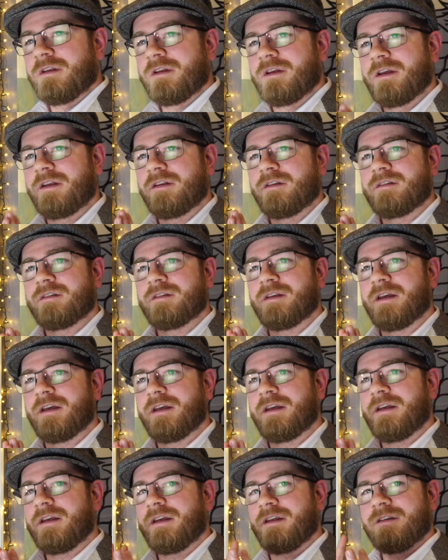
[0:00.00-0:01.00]
It's
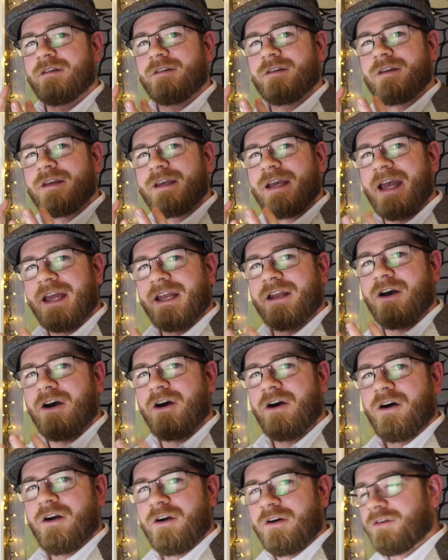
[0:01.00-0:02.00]
kind of
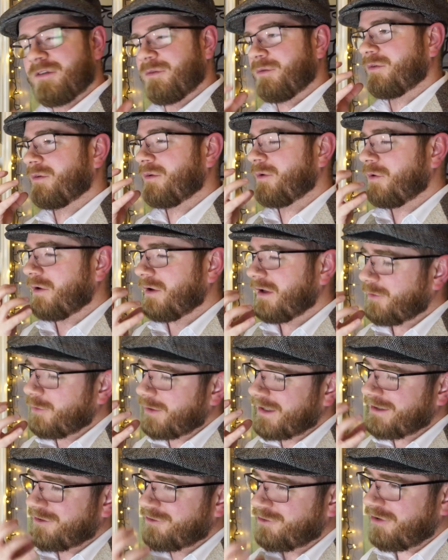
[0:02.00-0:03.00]
harsh. It's
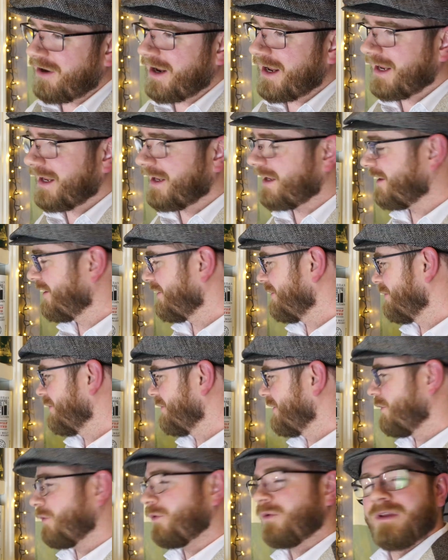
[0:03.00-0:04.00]
quite drying. You
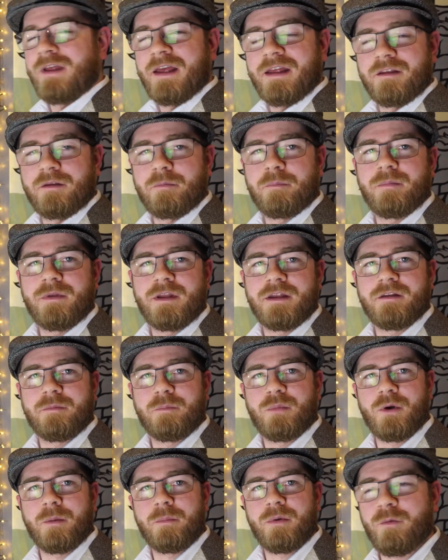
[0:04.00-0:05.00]
do tend to need to
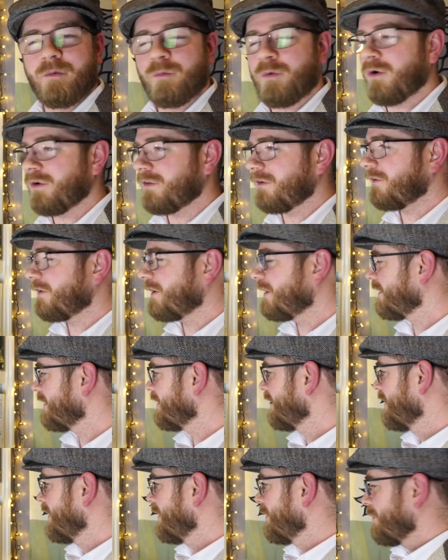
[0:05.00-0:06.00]
put a water in it,
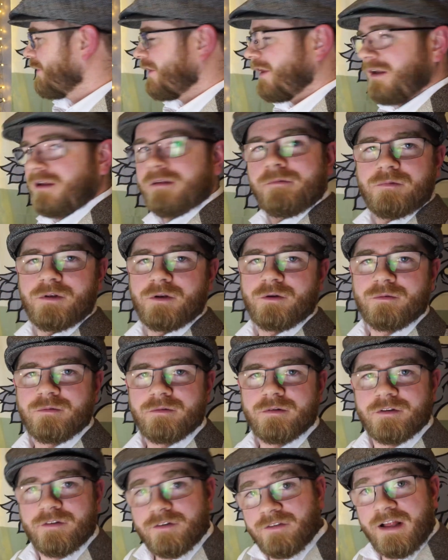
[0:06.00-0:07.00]
but then it, you know,
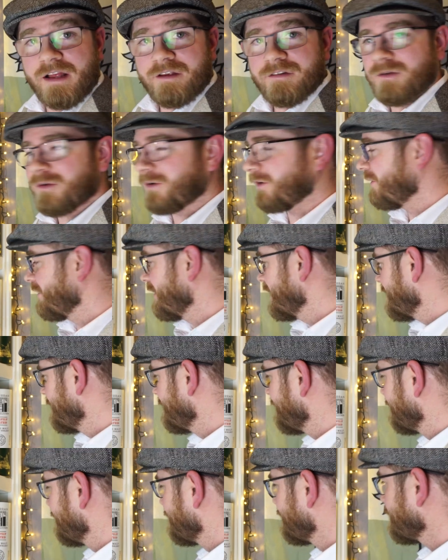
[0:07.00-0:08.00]
just lasts longer, right?
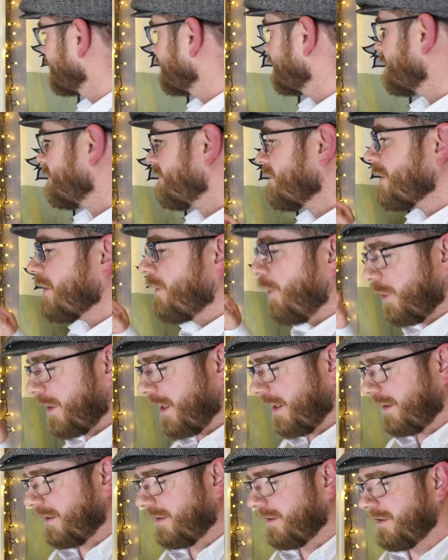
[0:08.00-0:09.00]

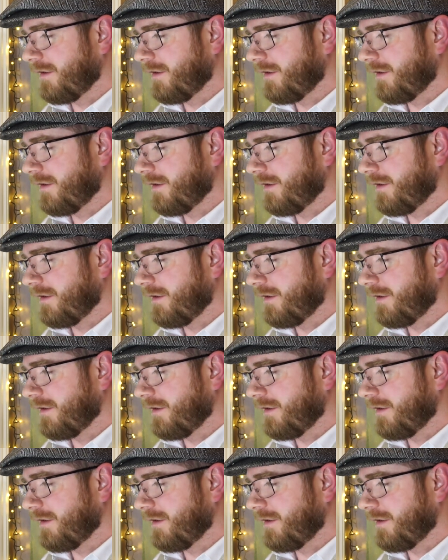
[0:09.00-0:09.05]
Okay.